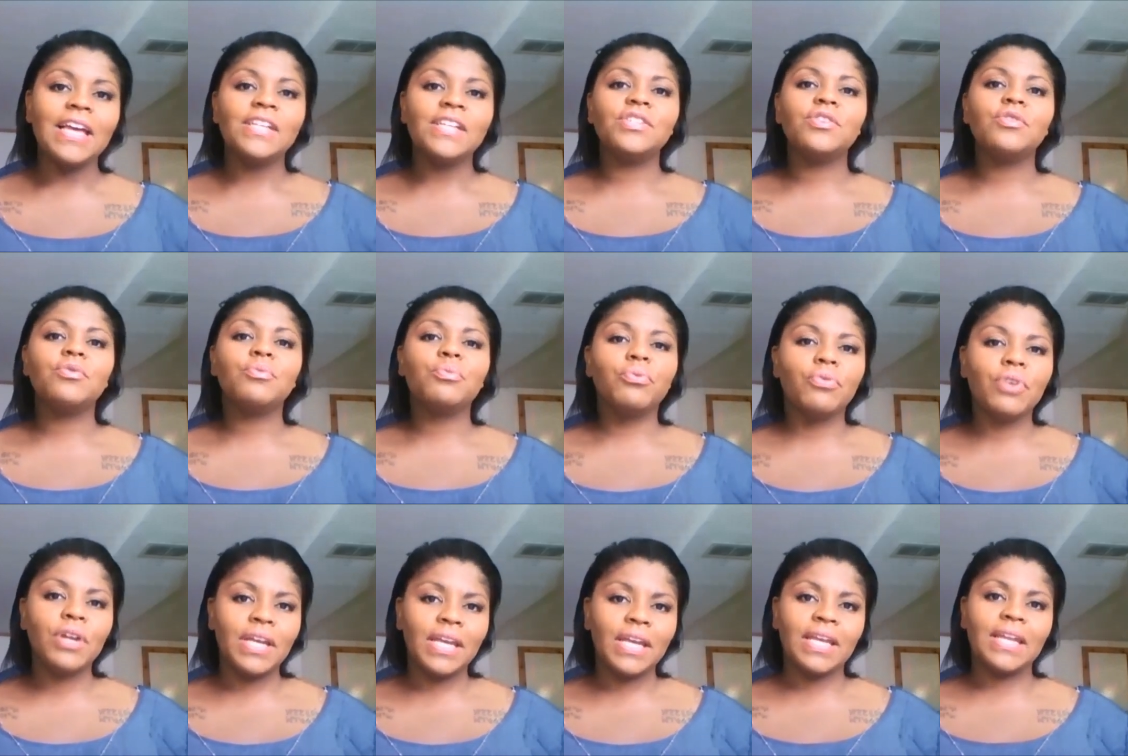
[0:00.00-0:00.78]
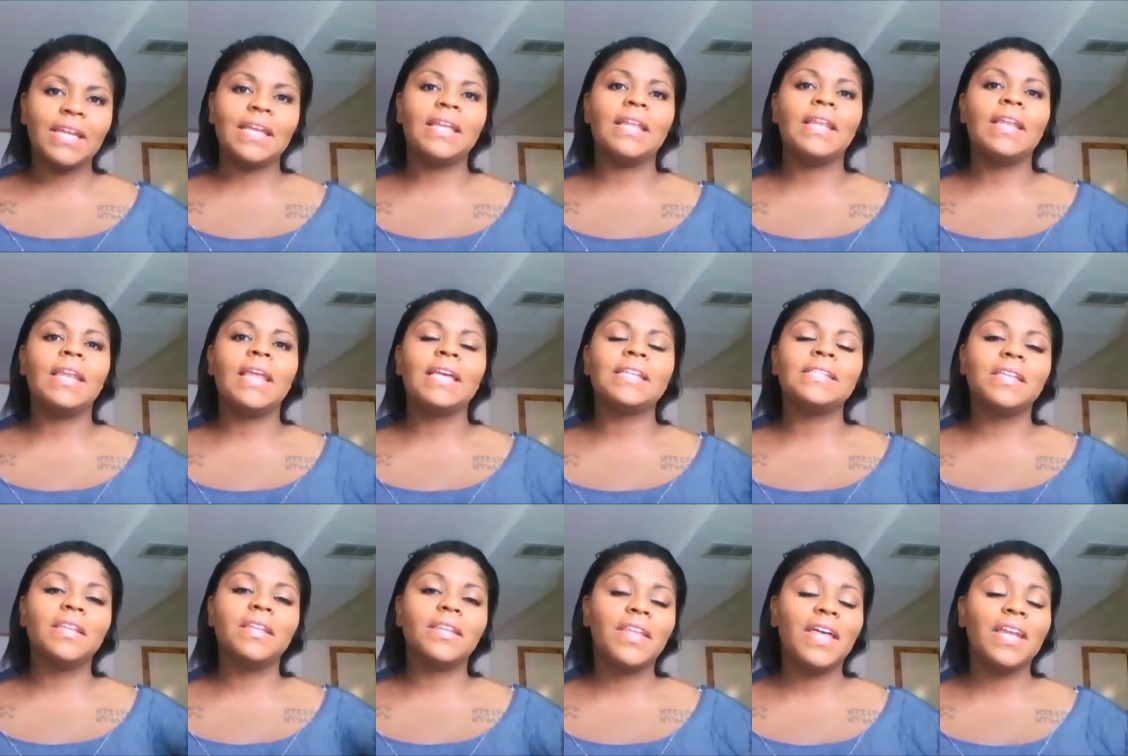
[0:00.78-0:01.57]
to bring it in and
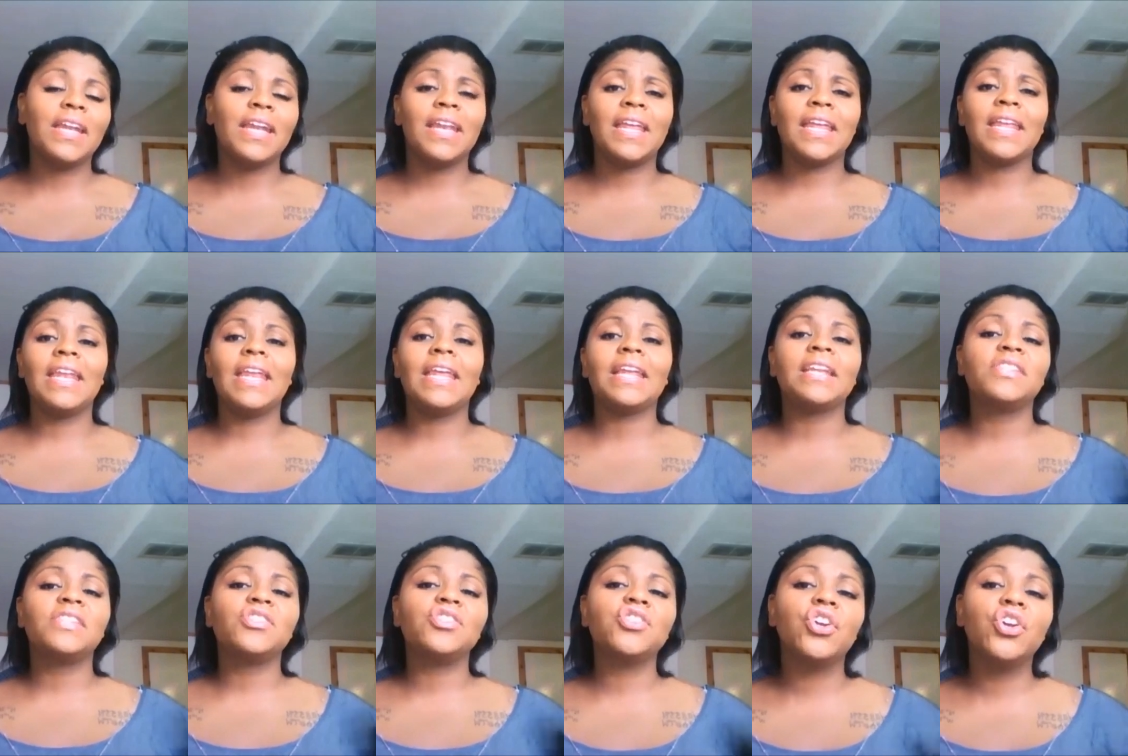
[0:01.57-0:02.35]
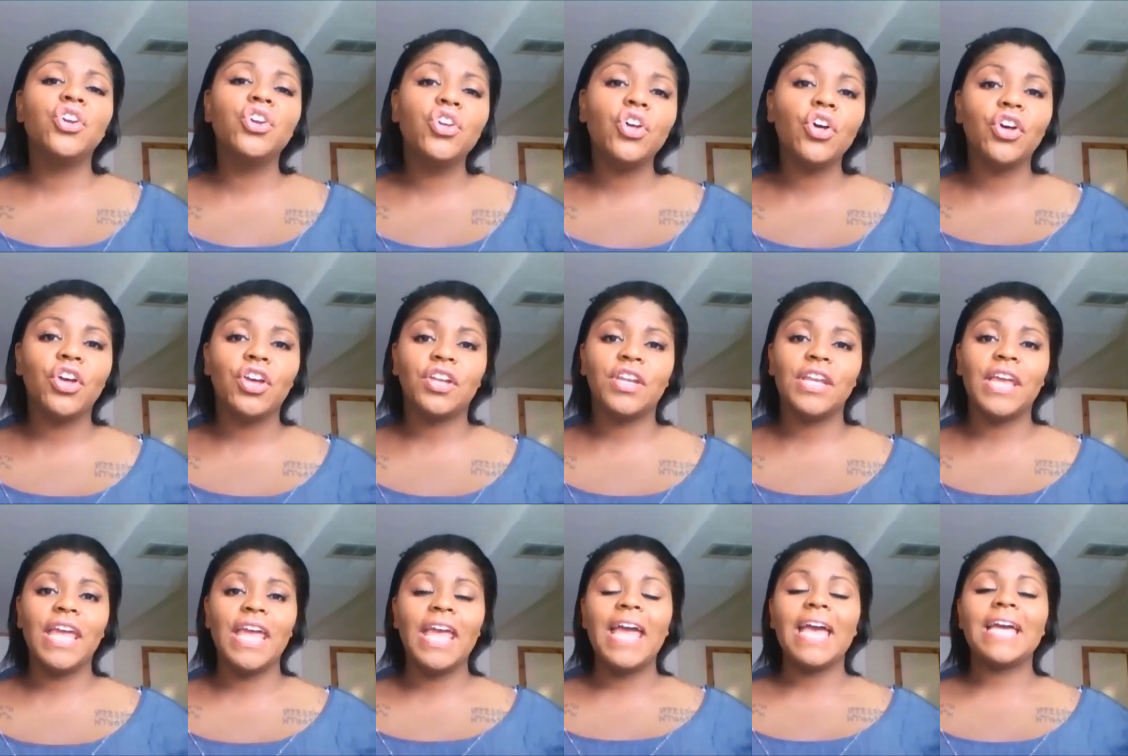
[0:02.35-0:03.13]
to let it in and it's
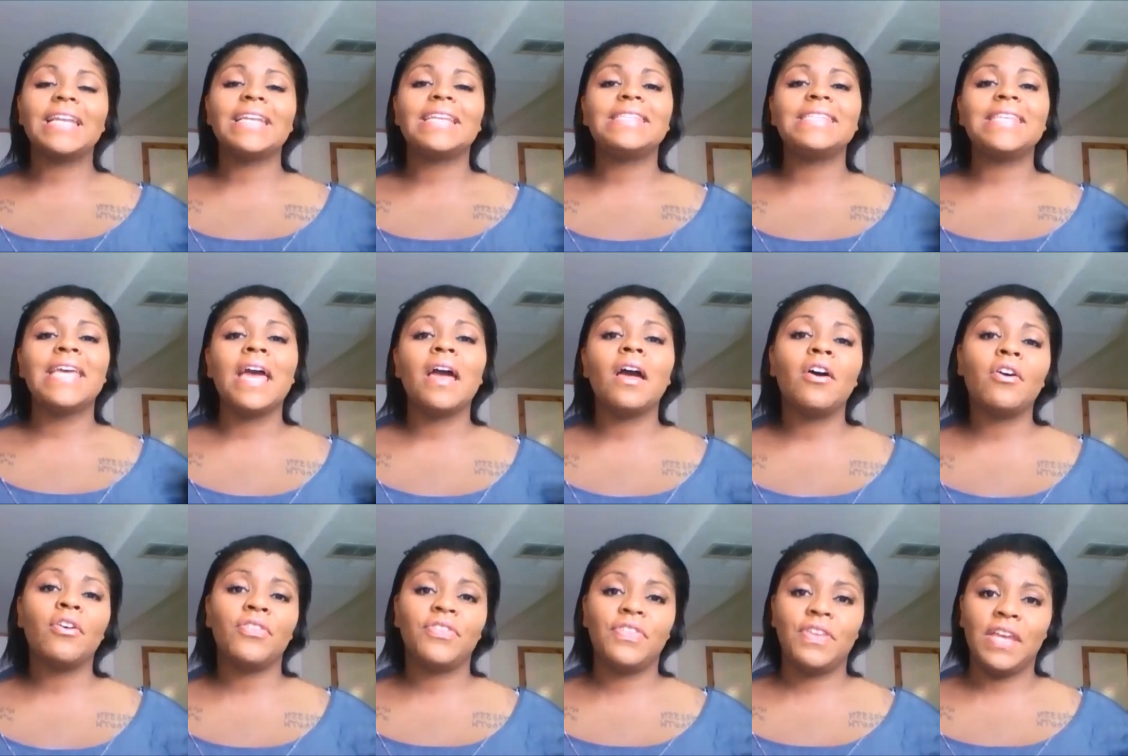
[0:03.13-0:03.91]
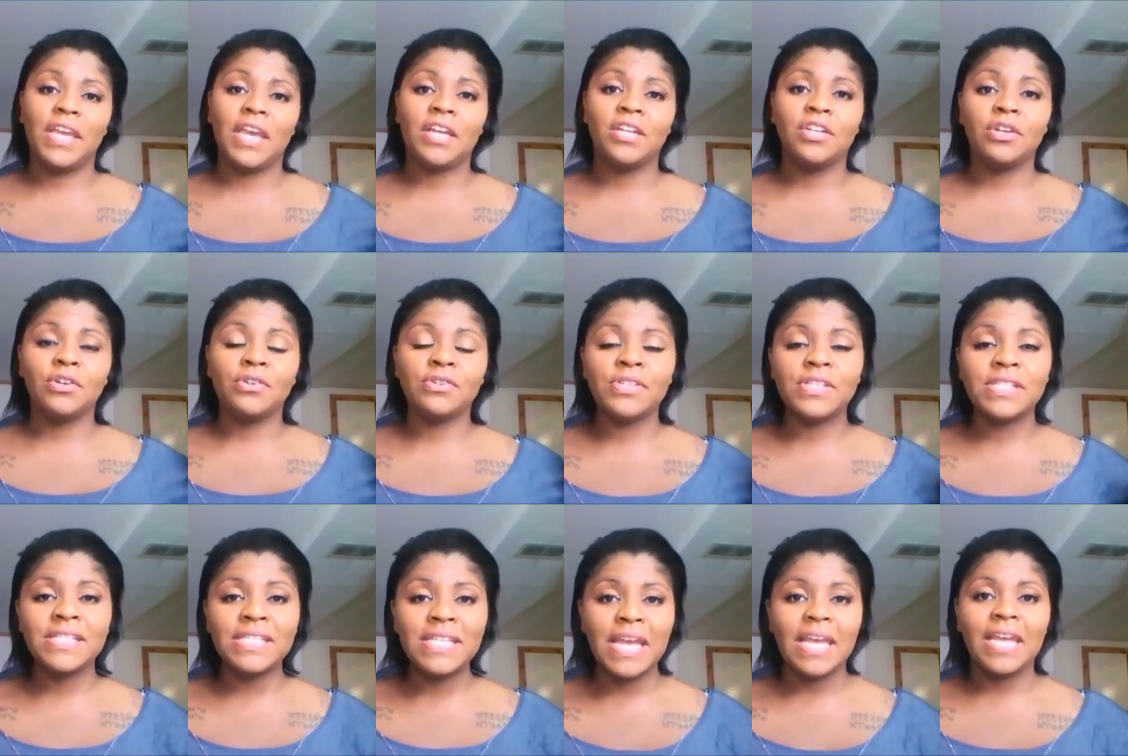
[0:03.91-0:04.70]
good and it's healthy and you're
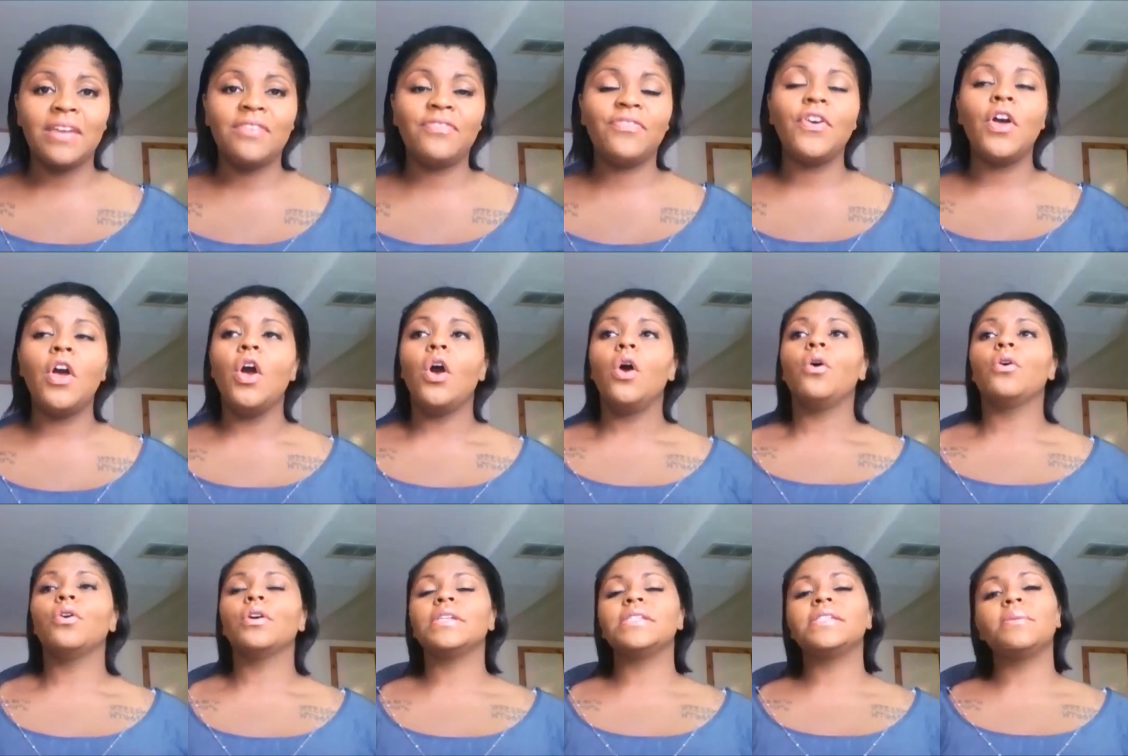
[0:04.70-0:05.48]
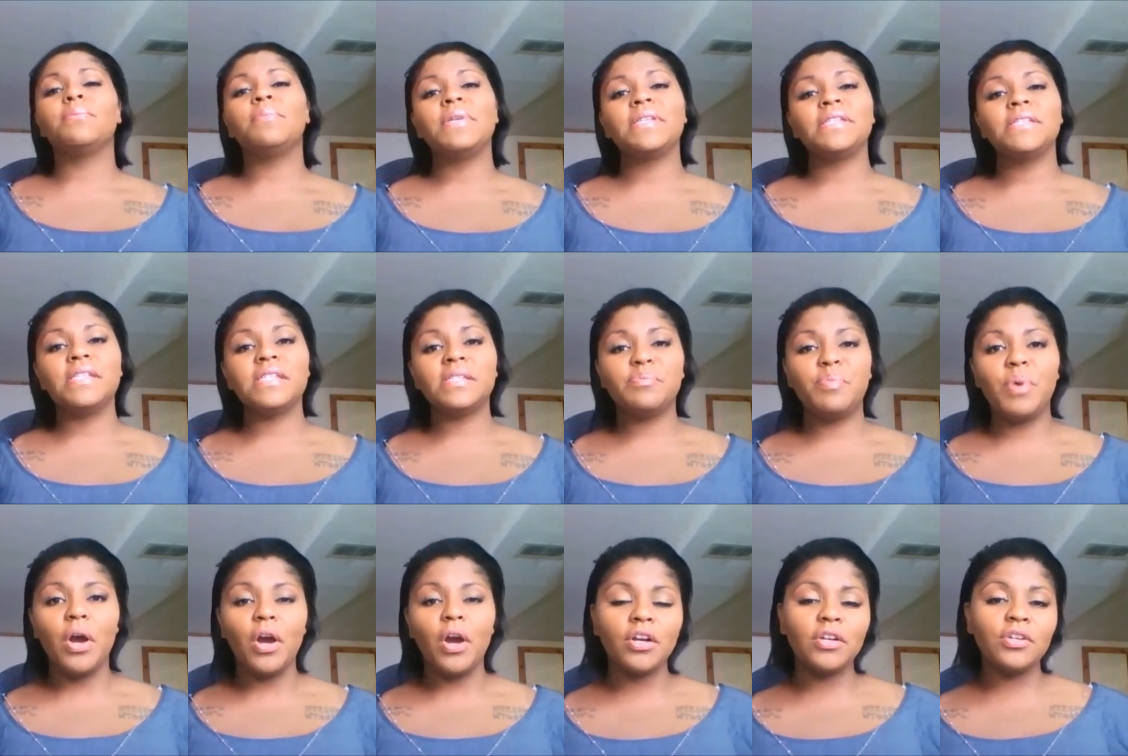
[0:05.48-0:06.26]
safe, or it's a business
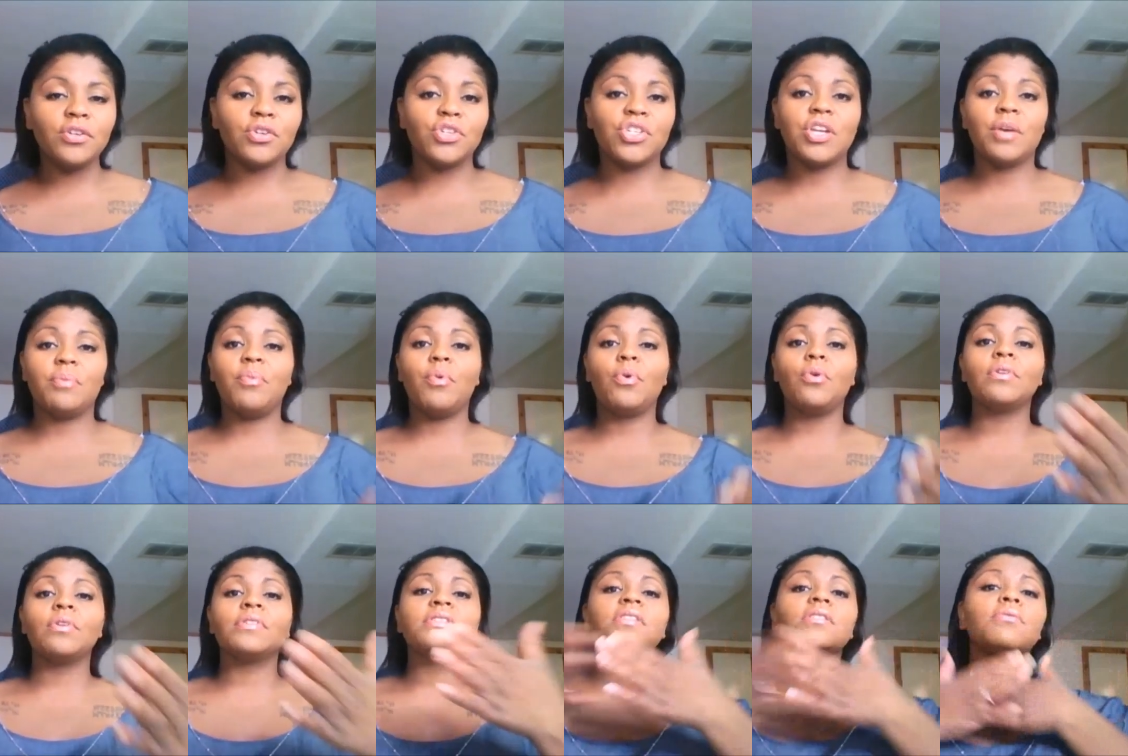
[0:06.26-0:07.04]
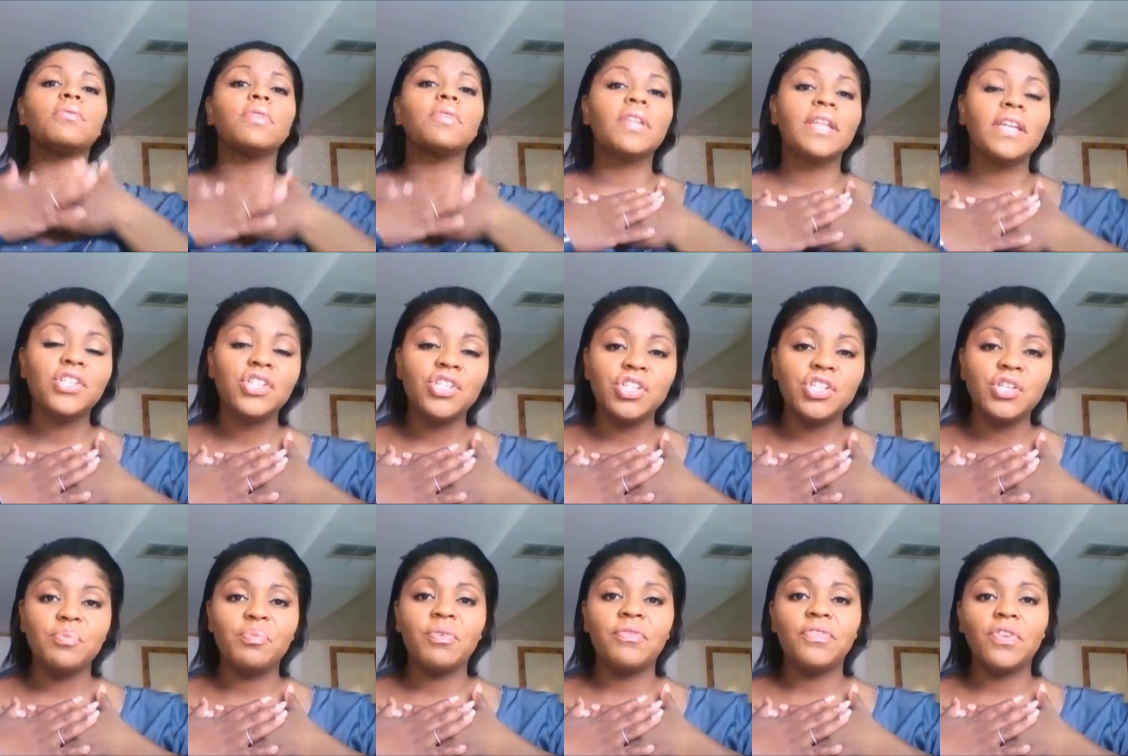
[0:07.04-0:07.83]
partnership, or it's the
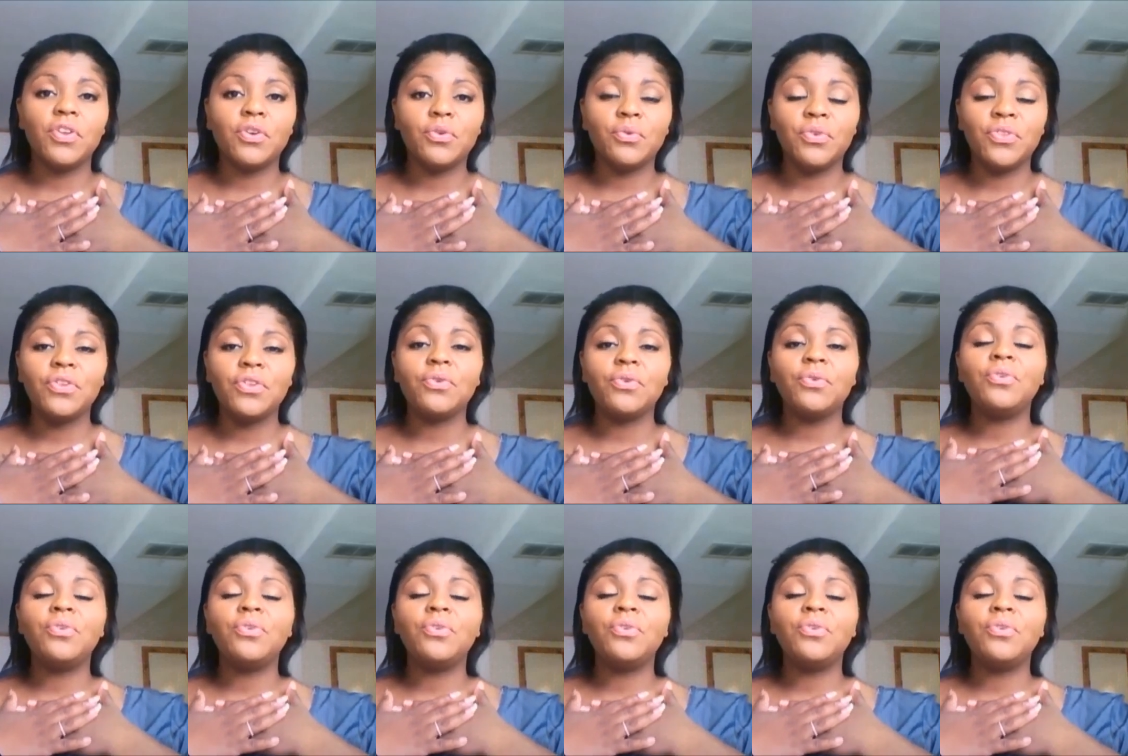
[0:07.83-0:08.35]
relationship of you with you.